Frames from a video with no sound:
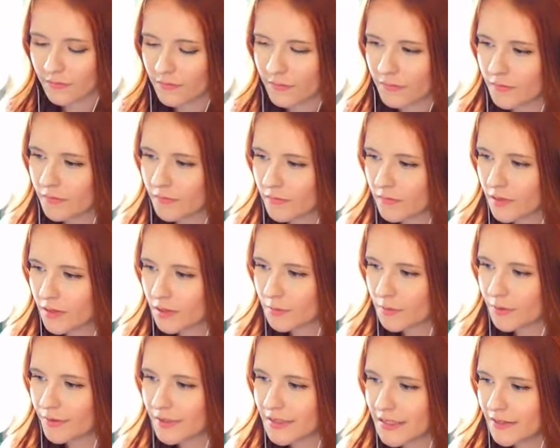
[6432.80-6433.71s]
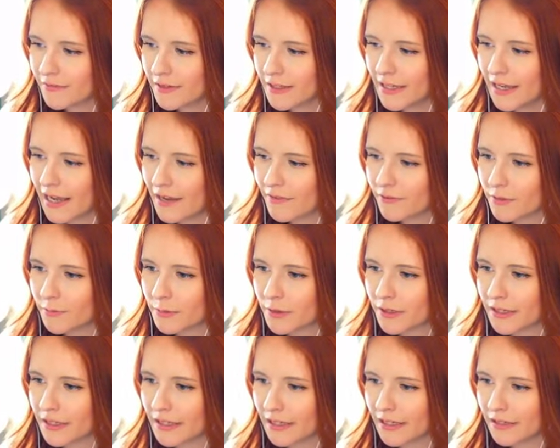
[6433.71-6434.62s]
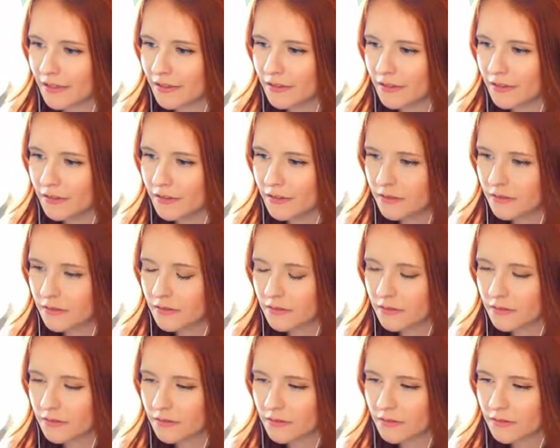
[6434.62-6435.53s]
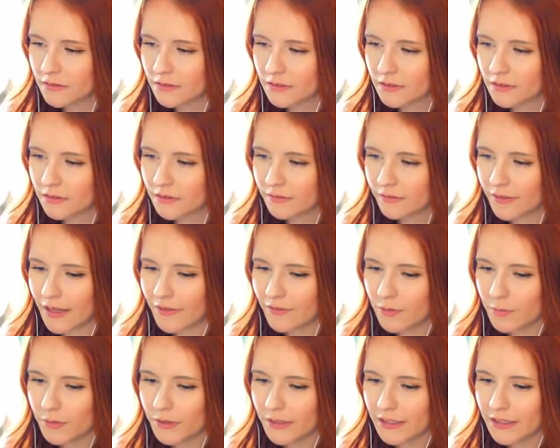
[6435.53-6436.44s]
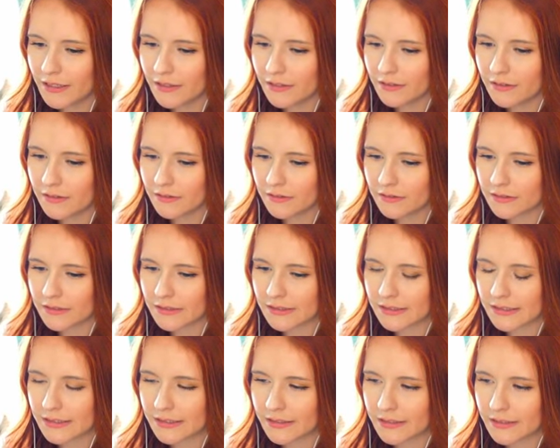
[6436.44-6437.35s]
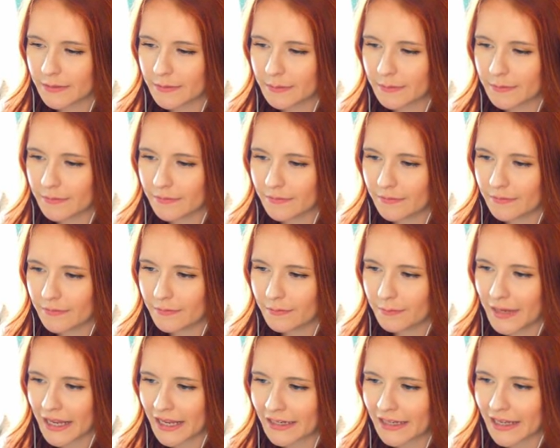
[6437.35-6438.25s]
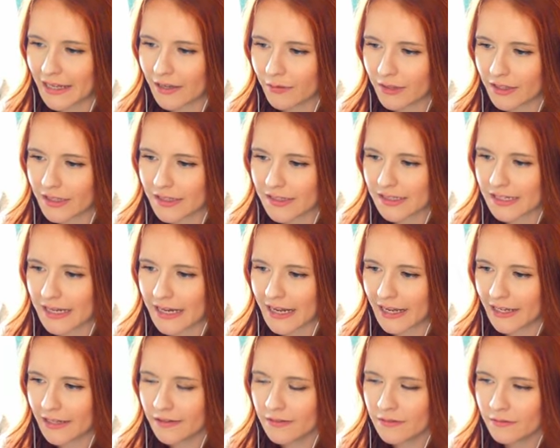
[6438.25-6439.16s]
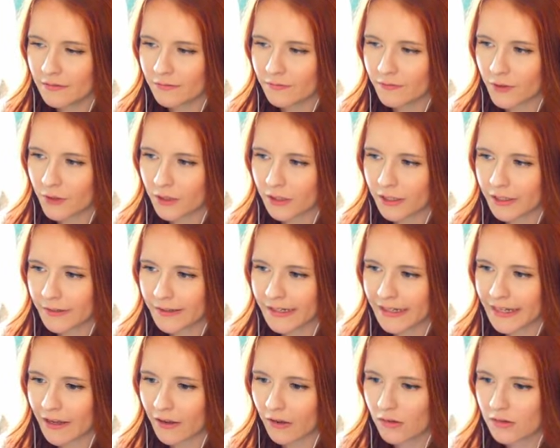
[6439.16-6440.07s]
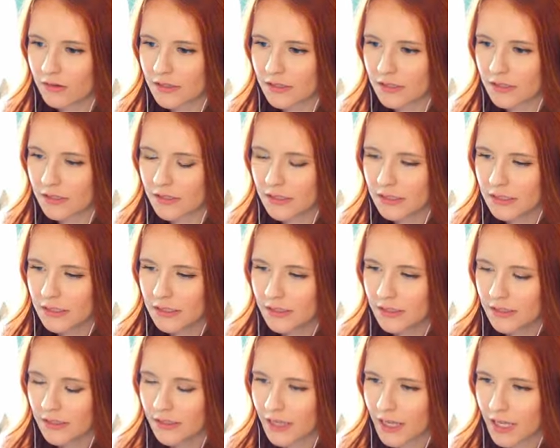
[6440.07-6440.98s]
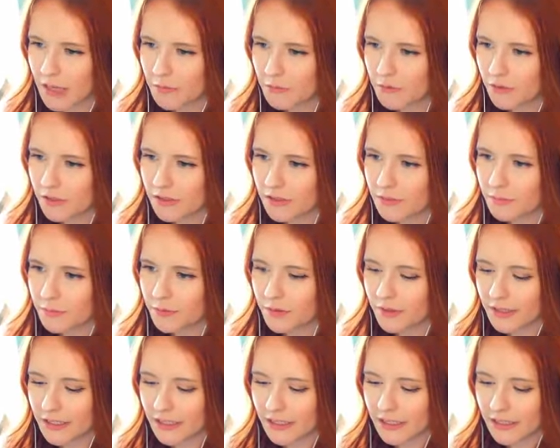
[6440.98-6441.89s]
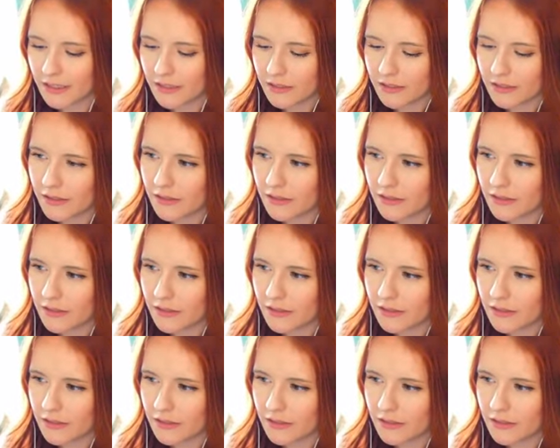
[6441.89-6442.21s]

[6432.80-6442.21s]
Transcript: But we definitely have to bring... We have to bring, um, Pancake with us today for the clearing out. I'm going to bring